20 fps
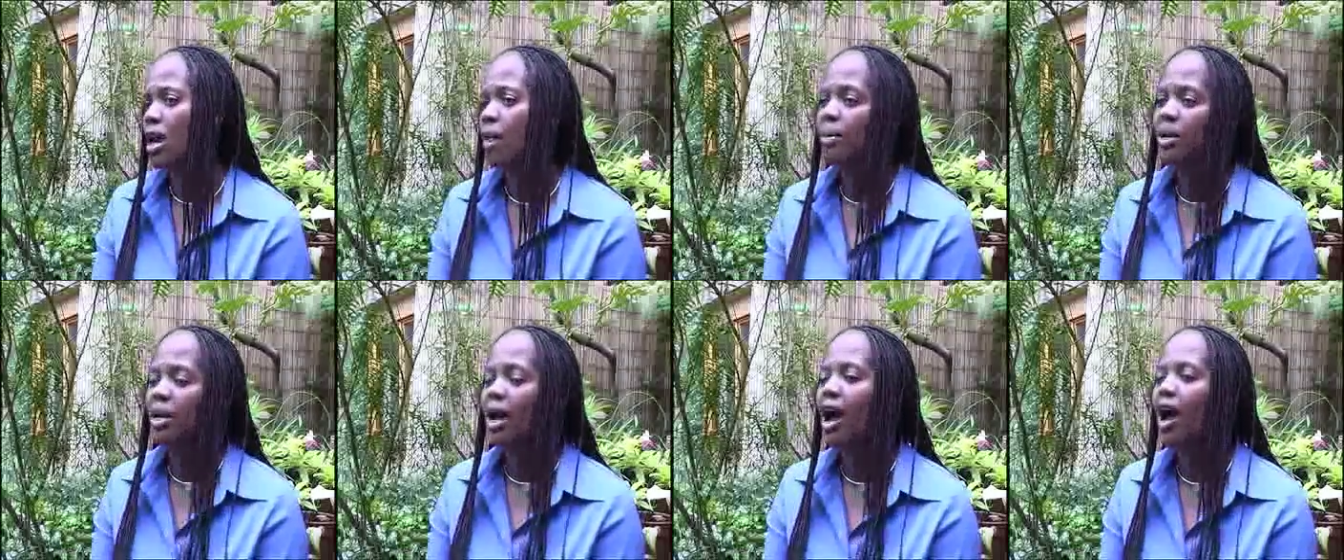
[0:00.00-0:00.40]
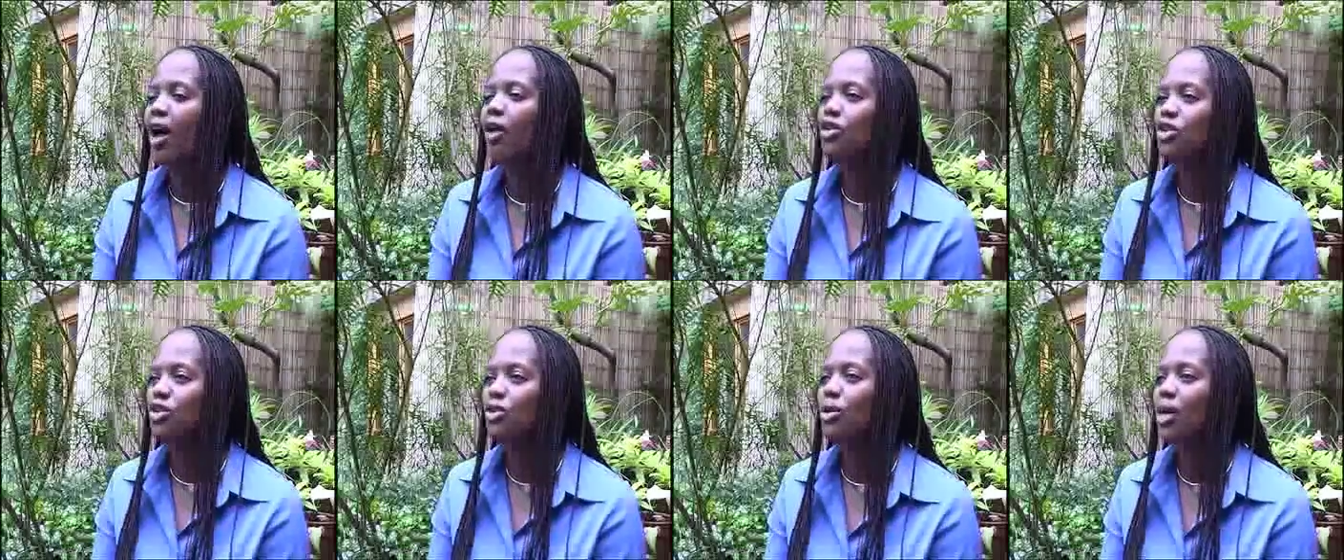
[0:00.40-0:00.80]
but how
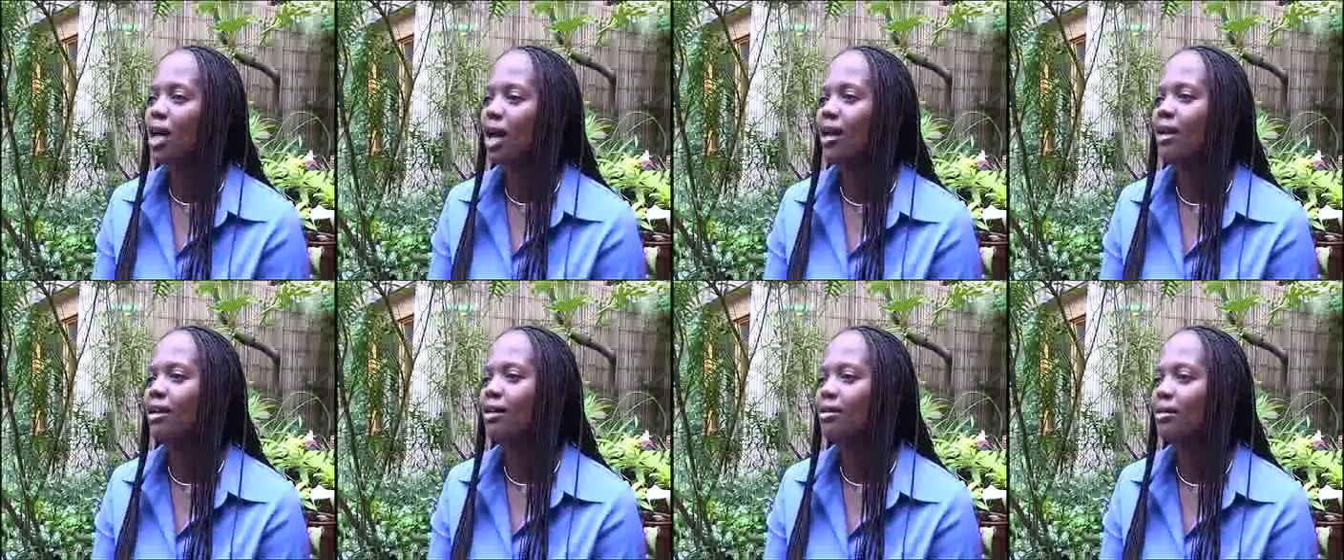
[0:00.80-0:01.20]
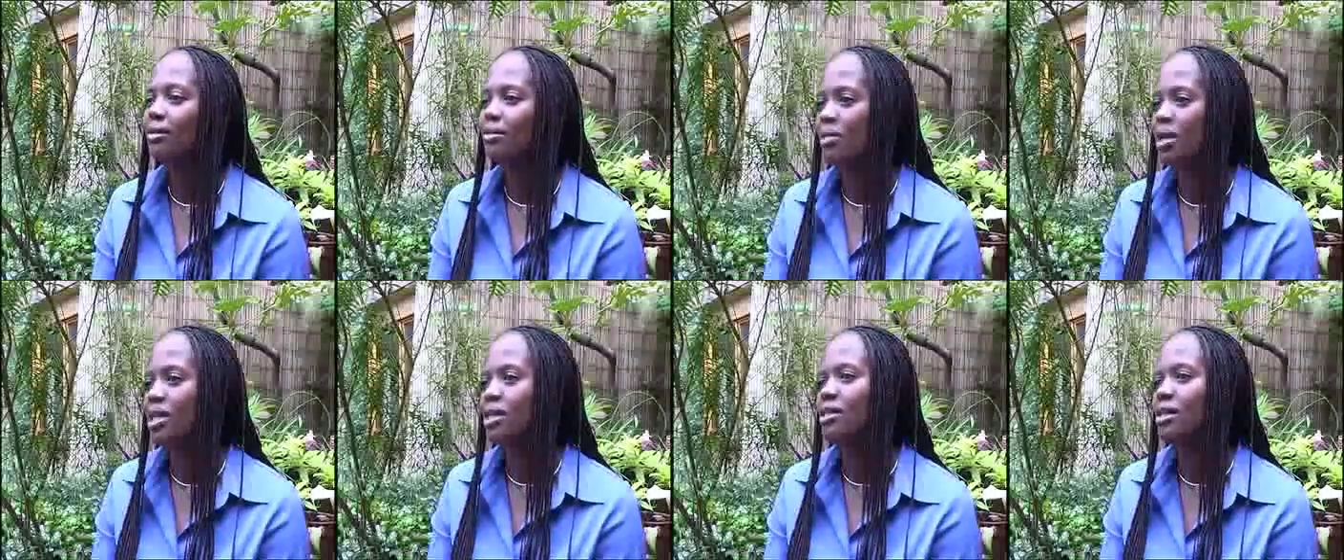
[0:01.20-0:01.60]
you can
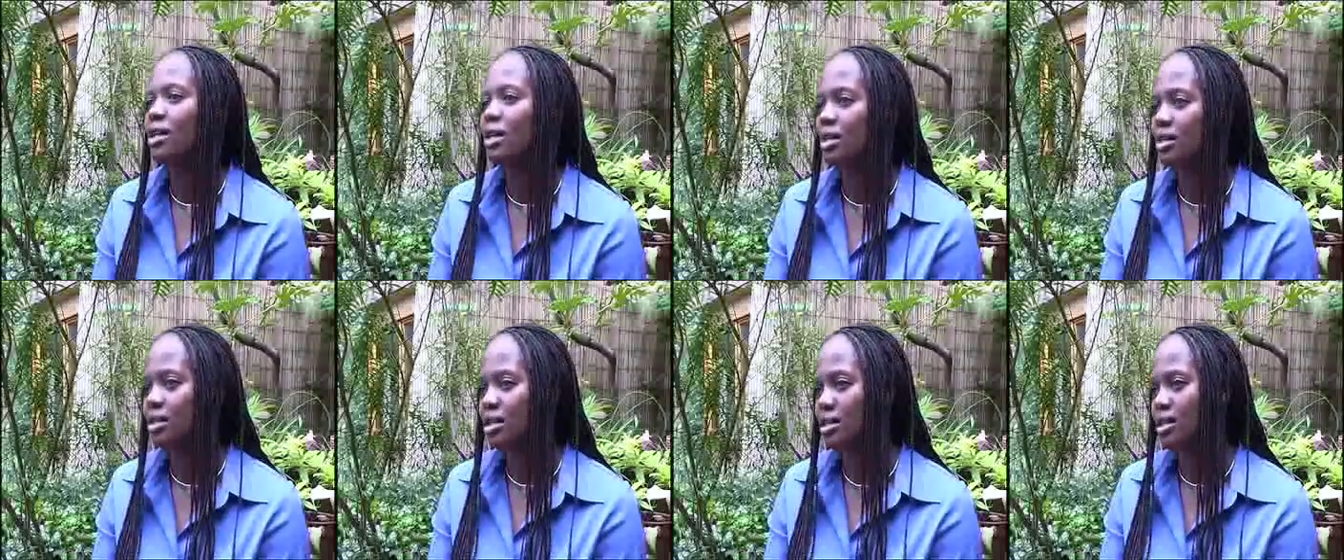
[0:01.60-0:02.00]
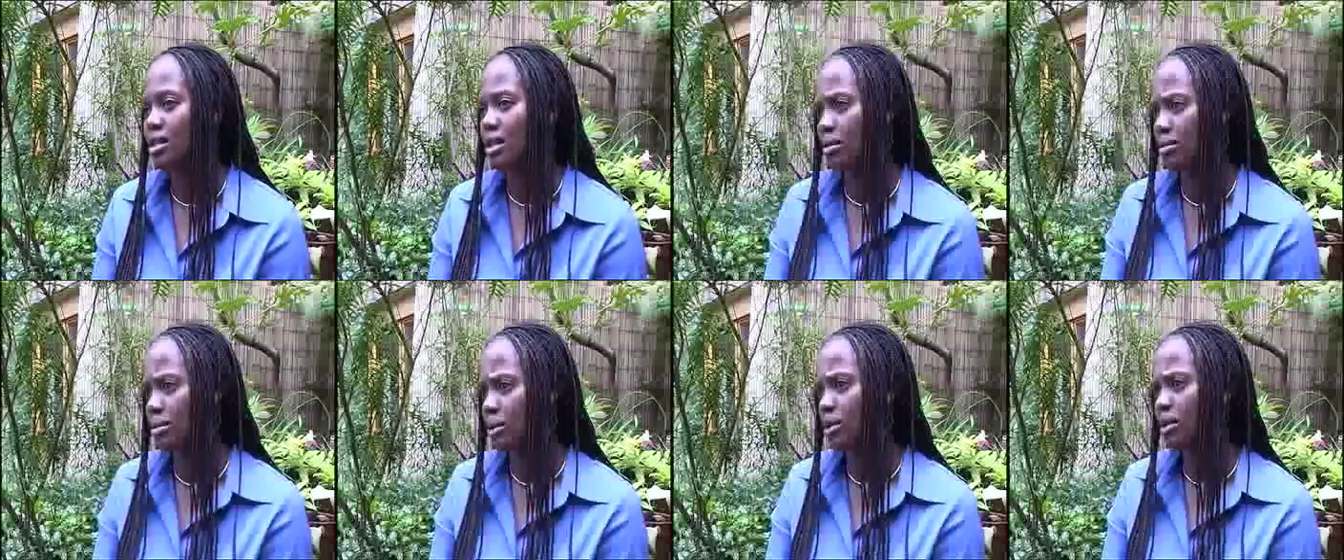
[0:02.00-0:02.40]
maintain
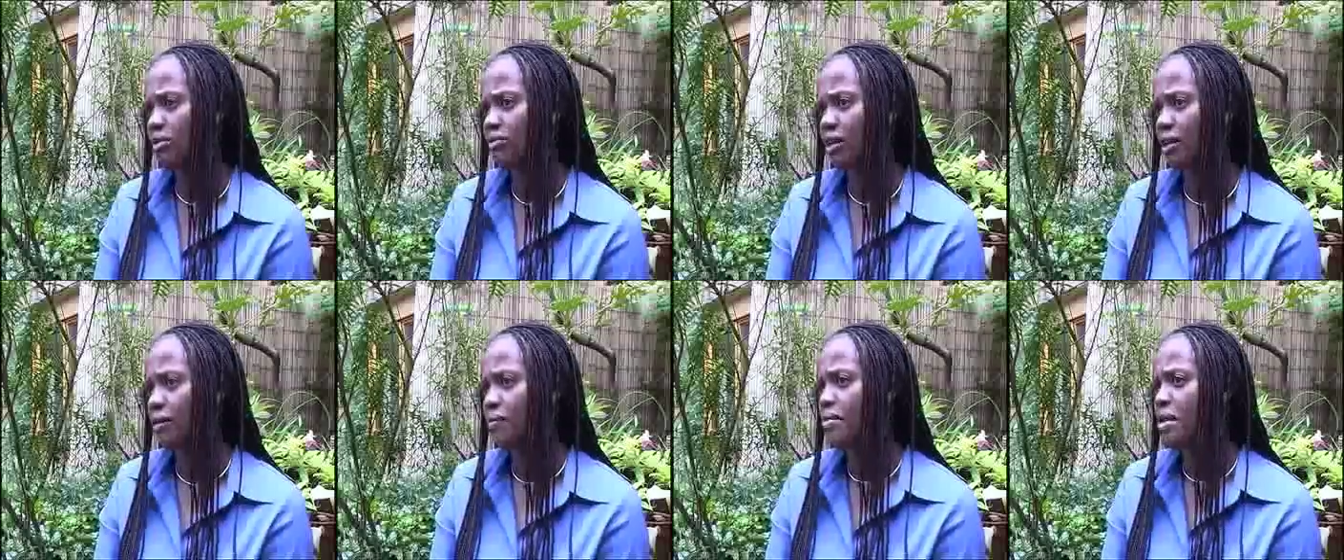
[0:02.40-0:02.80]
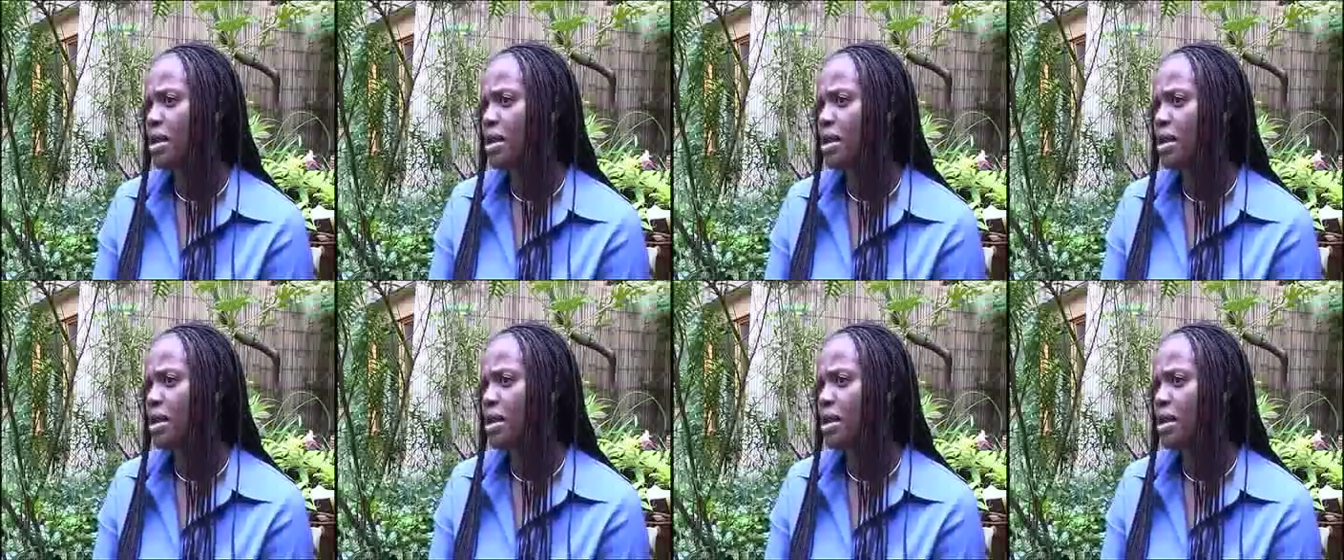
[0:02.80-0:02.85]
sustainable living.